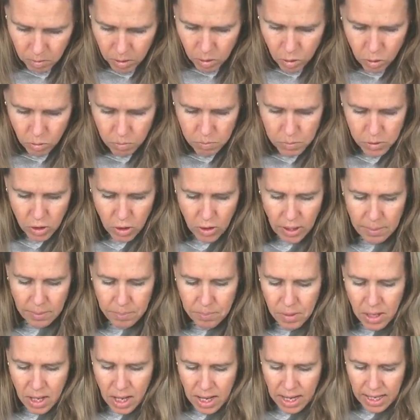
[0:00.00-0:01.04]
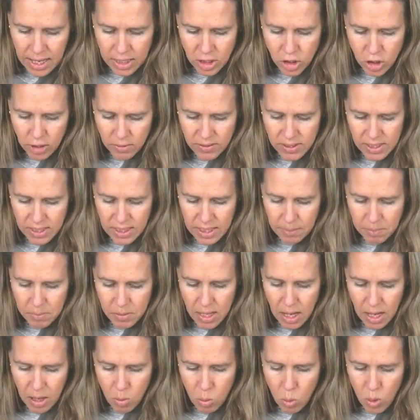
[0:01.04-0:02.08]
Oops, sorry. I should have skipped
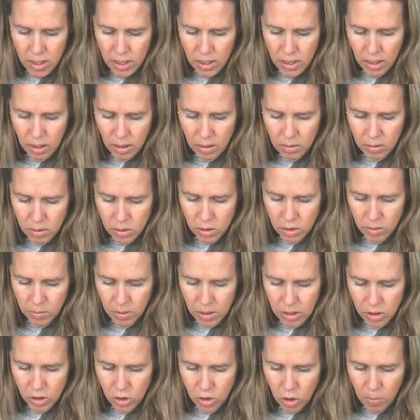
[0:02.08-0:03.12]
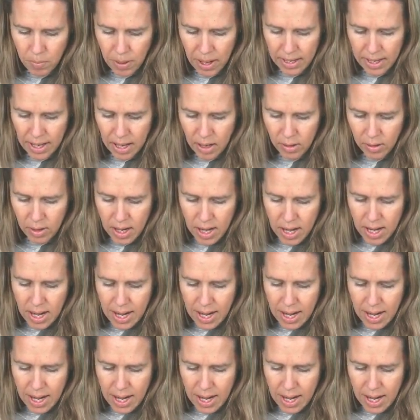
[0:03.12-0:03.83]
that one here. So I'm gonna sew back out.